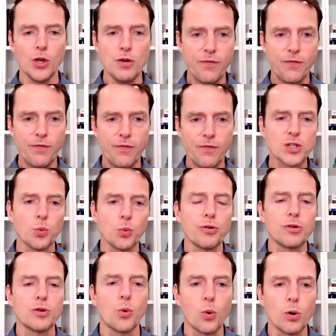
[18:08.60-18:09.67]
you force
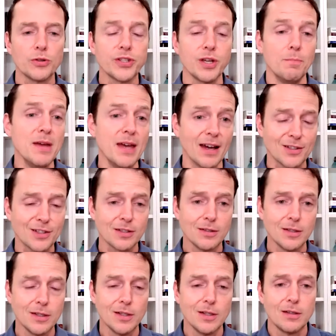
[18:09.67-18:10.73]
water and oil to
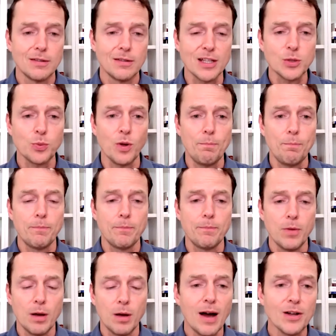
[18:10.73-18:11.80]
mix. That's what
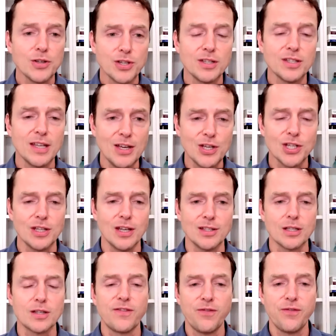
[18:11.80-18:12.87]
homogenization
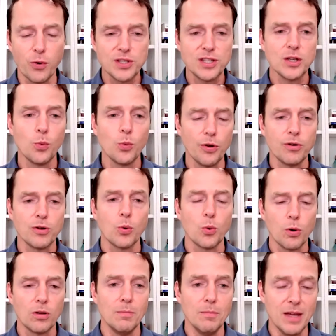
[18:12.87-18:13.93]
is. It's forcing water and
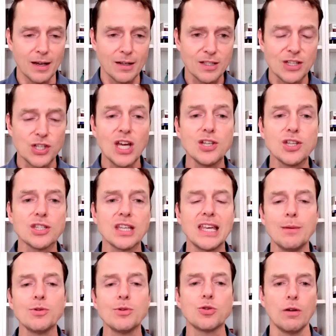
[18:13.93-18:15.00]
oil to mix. It changes the
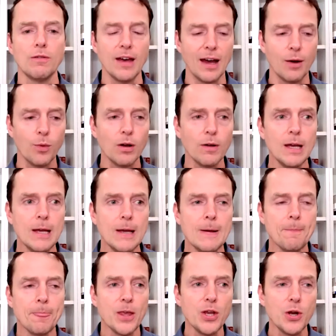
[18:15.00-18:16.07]
chemistry of that. Well,
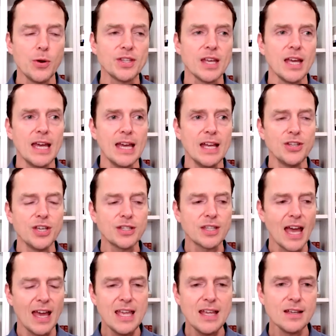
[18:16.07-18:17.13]
you know, it's just
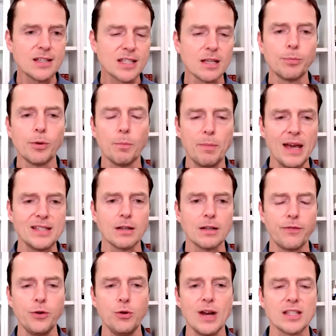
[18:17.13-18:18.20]
eating simple
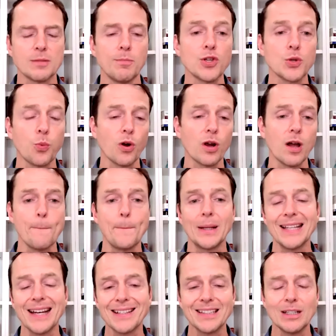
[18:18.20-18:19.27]
basic food that's much more
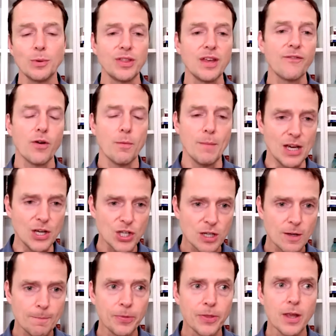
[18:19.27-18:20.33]
complexly with
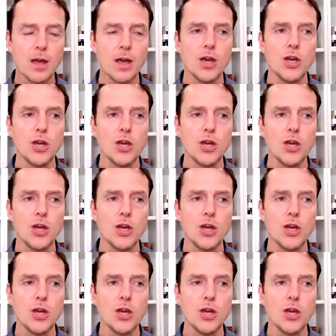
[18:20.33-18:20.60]
information